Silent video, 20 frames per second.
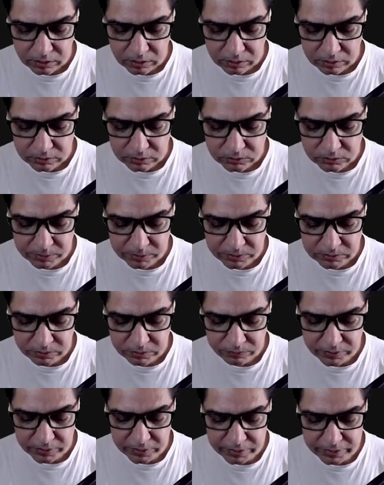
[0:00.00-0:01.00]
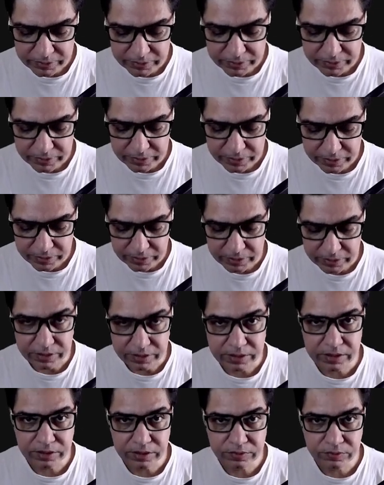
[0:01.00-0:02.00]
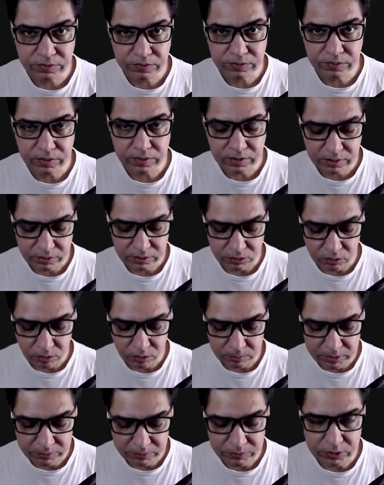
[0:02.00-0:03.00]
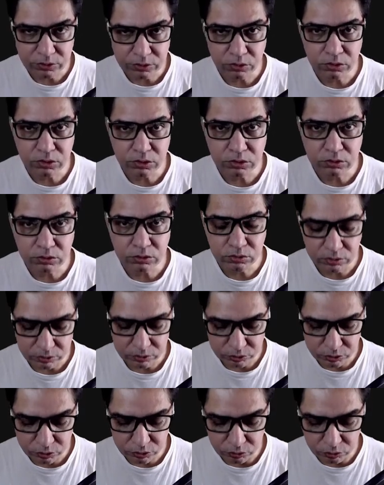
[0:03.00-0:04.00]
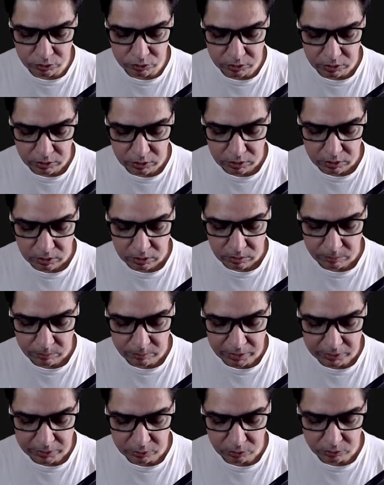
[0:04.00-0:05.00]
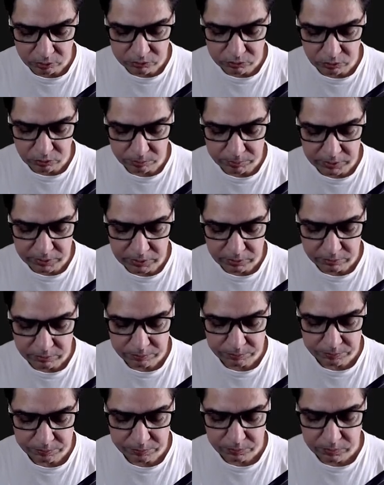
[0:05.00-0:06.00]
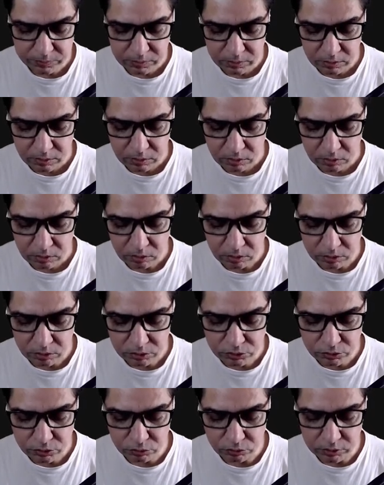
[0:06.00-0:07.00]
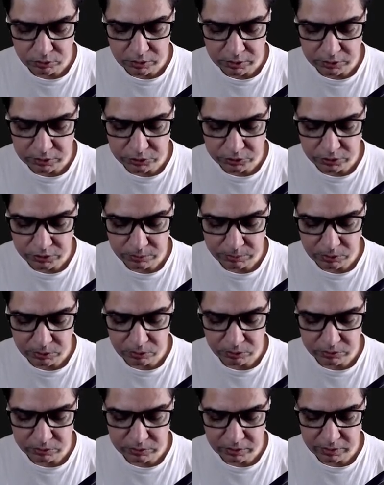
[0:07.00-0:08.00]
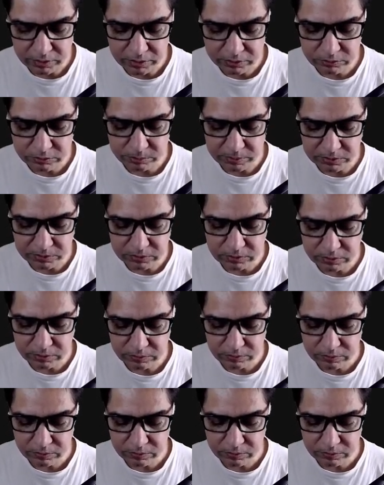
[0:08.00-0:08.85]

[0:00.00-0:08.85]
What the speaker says: Specifically here, if normally we don't do stool microscopy or stool culture because they are expensive,